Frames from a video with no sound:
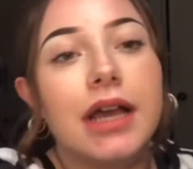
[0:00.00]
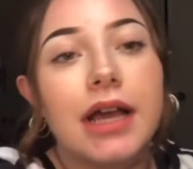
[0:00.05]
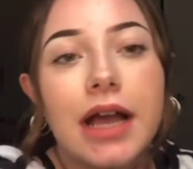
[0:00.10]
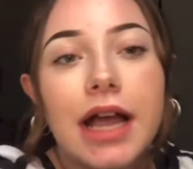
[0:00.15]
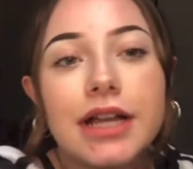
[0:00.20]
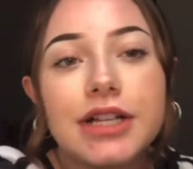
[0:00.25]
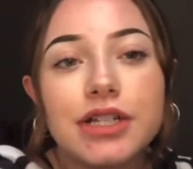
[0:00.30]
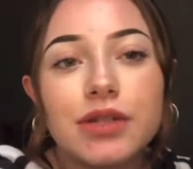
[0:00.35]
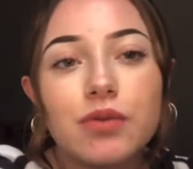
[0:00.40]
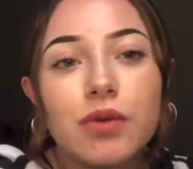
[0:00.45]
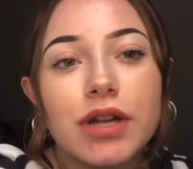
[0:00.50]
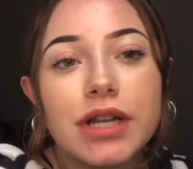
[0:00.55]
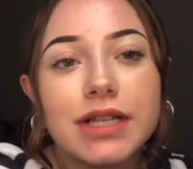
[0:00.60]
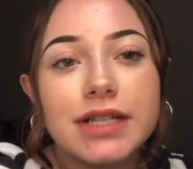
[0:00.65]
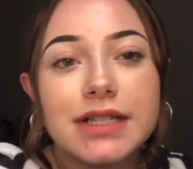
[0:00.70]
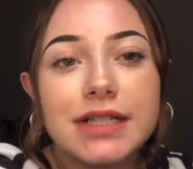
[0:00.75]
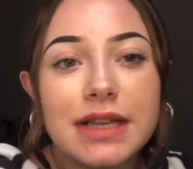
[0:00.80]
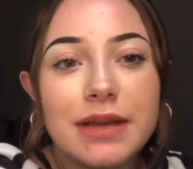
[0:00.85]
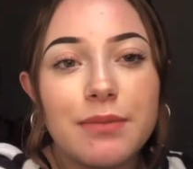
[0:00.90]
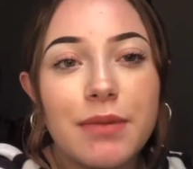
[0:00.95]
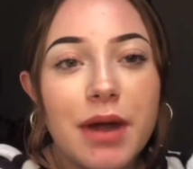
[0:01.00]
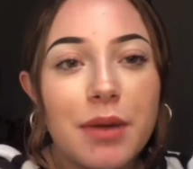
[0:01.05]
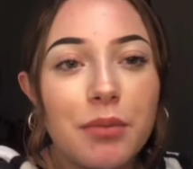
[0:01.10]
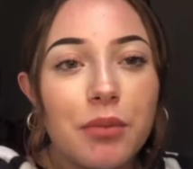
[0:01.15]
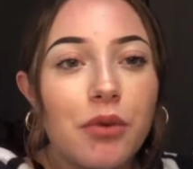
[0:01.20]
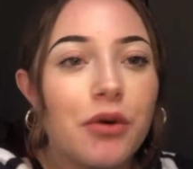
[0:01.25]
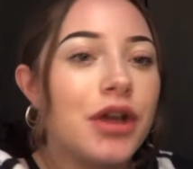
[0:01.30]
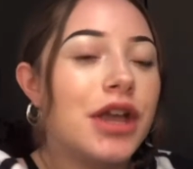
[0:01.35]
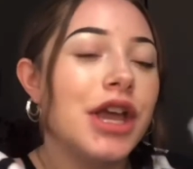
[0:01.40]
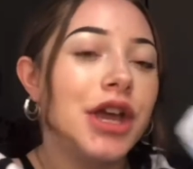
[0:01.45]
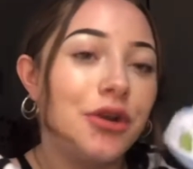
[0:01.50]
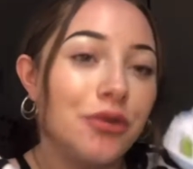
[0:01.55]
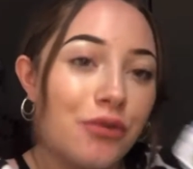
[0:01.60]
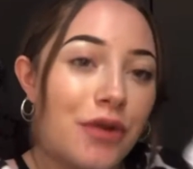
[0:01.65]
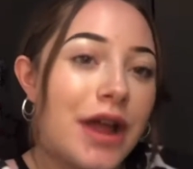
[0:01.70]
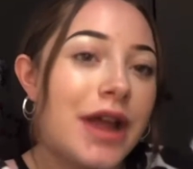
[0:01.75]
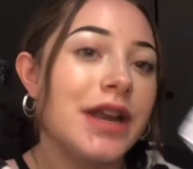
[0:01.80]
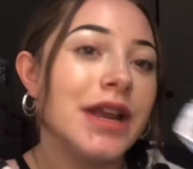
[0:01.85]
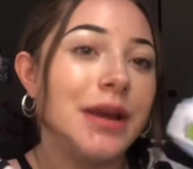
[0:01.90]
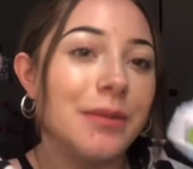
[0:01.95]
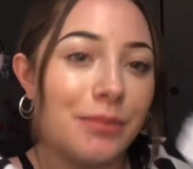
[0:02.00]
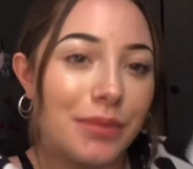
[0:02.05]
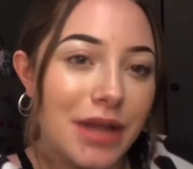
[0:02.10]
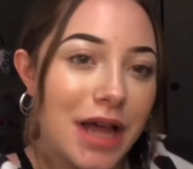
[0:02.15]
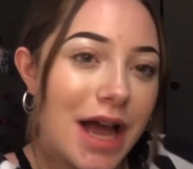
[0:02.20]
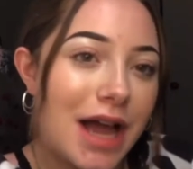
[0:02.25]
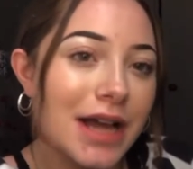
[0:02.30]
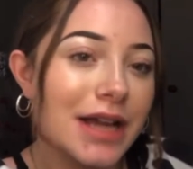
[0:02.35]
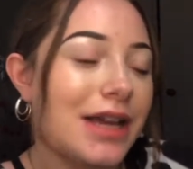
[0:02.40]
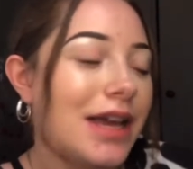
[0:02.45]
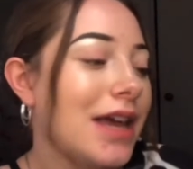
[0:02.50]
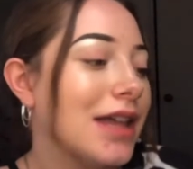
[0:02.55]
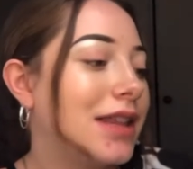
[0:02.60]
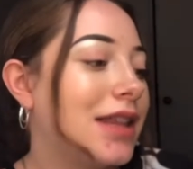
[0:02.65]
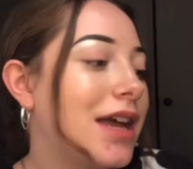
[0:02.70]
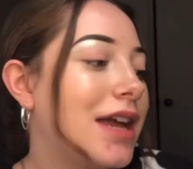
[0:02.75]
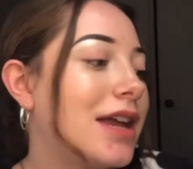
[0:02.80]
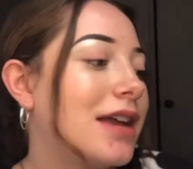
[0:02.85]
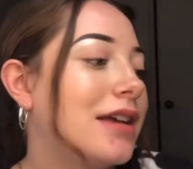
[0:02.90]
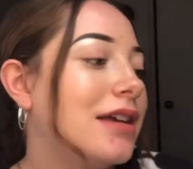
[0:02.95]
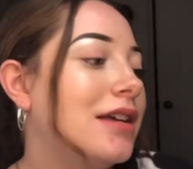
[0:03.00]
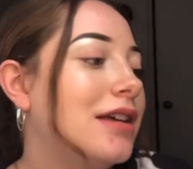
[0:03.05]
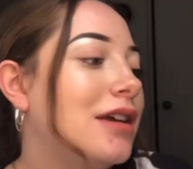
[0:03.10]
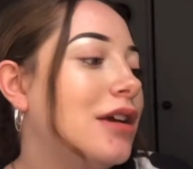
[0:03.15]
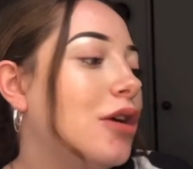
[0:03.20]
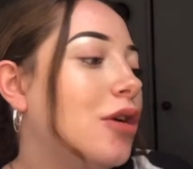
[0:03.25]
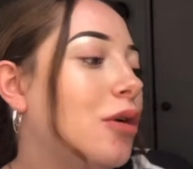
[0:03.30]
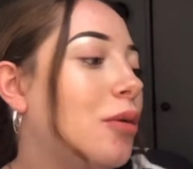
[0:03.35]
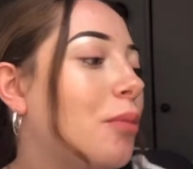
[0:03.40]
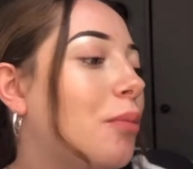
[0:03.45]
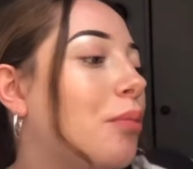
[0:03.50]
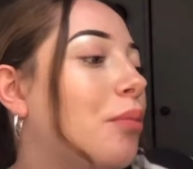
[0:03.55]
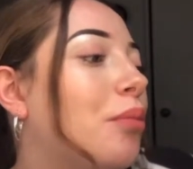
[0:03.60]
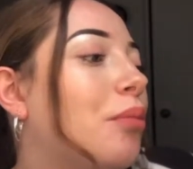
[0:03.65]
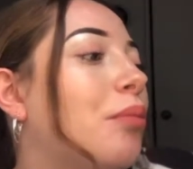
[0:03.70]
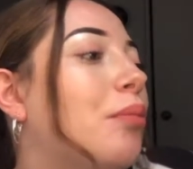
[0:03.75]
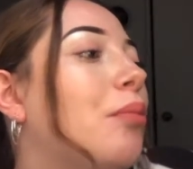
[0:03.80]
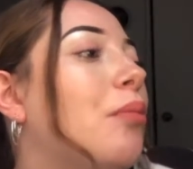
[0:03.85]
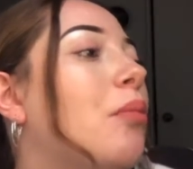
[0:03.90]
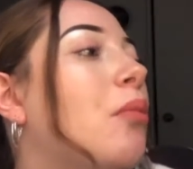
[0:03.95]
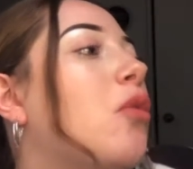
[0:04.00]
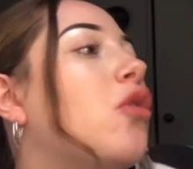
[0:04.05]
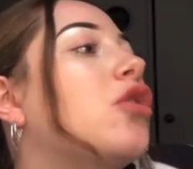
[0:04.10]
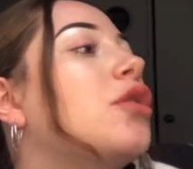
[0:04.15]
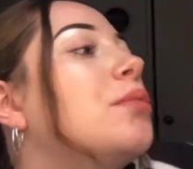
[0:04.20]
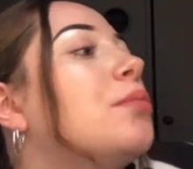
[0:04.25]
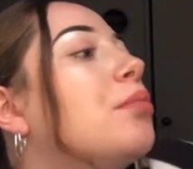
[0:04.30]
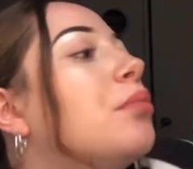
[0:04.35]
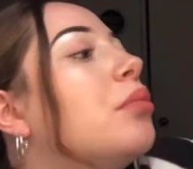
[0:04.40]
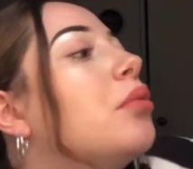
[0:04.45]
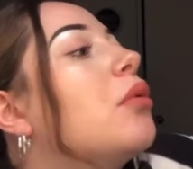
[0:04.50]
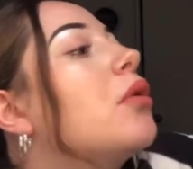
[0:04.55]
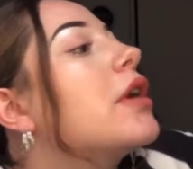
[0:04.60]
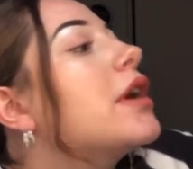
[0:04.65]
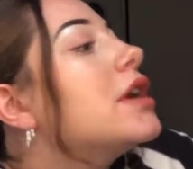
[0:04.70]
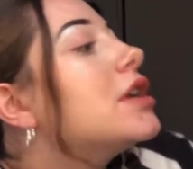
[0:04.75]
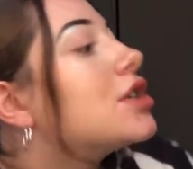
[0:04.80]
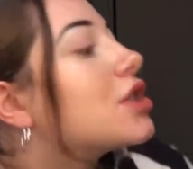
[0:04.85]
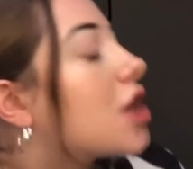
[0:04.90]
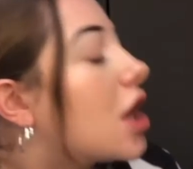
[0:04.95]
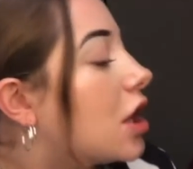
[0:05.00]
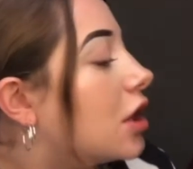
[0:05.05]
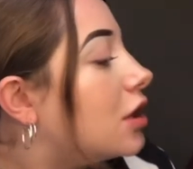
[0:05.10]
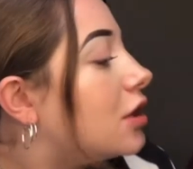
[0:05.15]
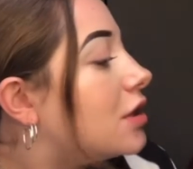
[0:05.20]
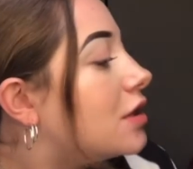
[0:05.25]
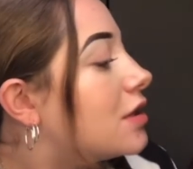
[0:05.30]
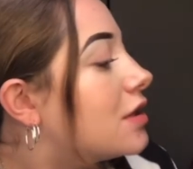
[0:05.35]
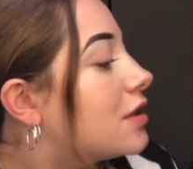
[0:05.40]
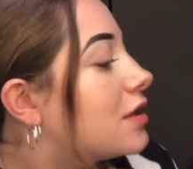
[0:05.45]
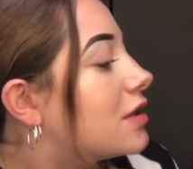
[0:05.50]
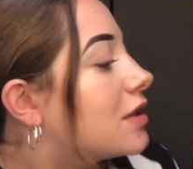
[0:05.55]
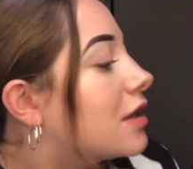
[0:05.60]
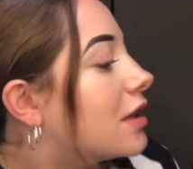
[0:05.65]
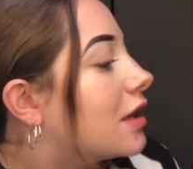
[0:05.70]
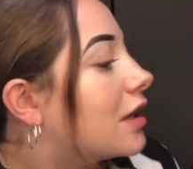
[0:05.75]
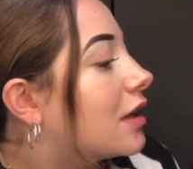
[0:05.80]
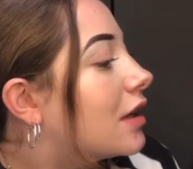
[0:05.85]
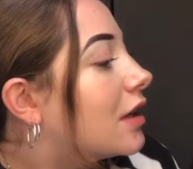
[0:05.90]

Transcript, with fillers: I just want to see my boy in red and black and like more boyish colors.